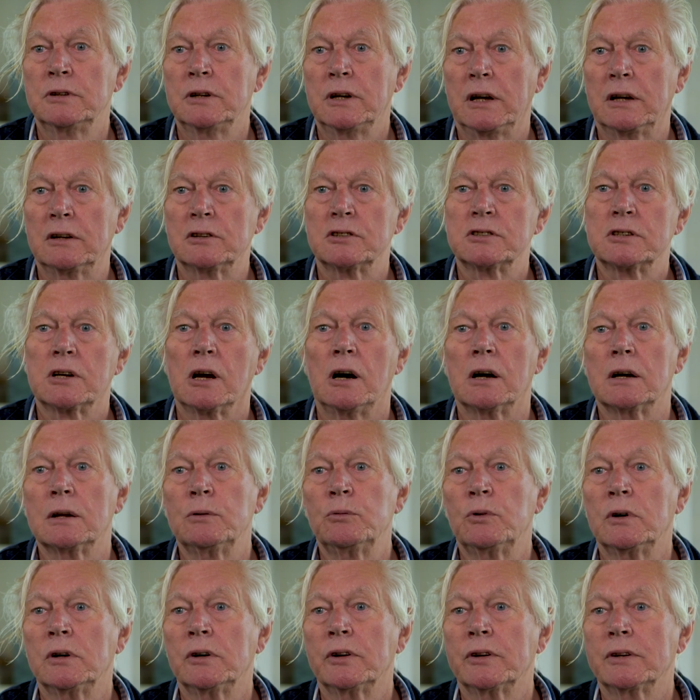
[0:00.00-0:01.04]
the English garden
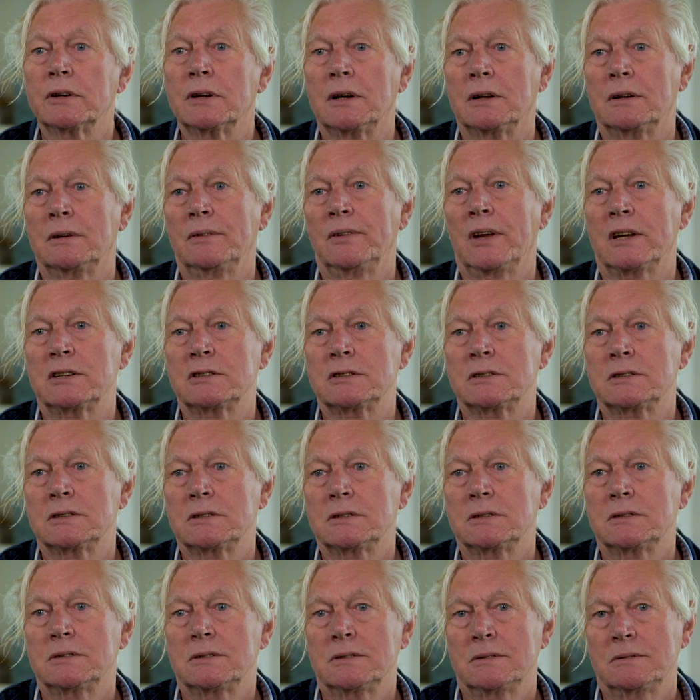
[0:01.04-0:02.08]
world, and
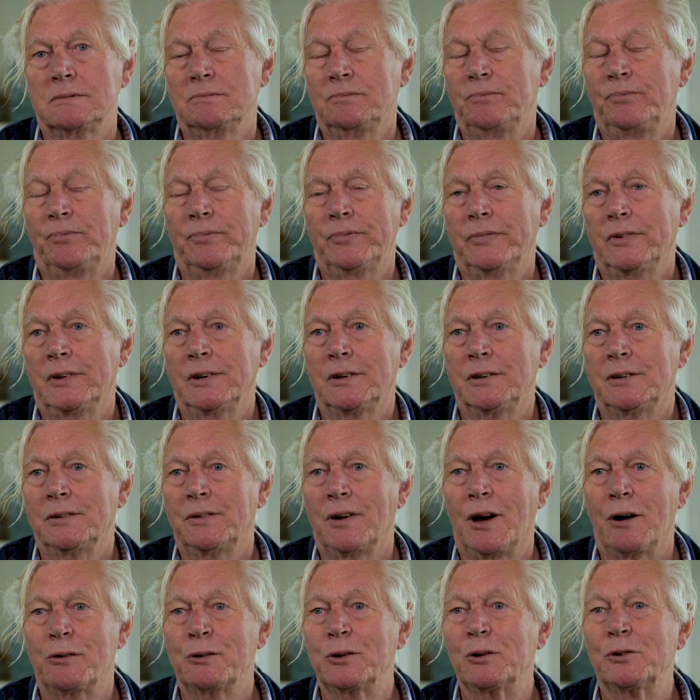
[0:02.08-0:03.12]
that's
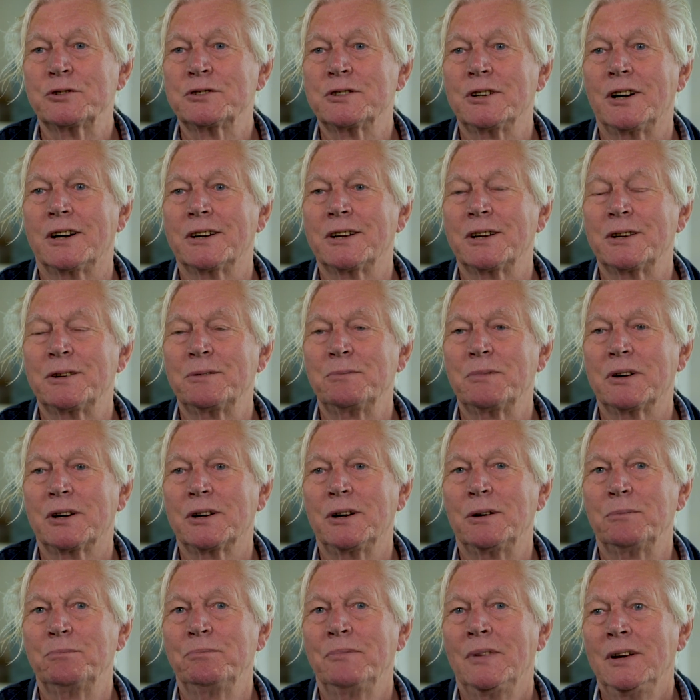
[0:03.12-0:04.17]
how it all started to
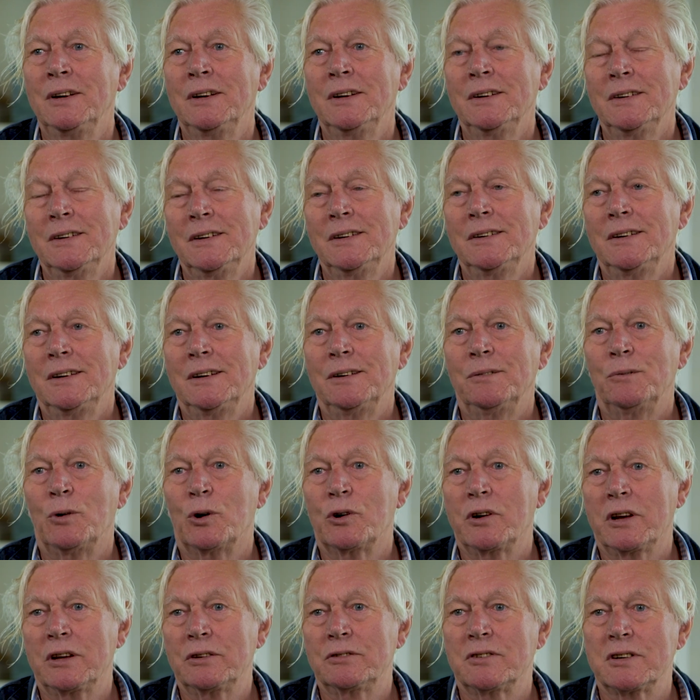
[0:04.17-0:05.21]
become
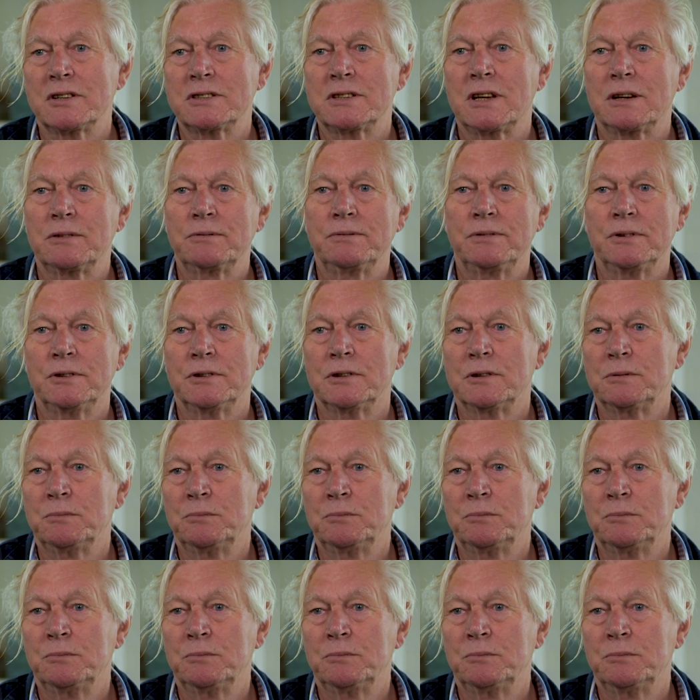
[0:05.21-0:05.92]
more interesting for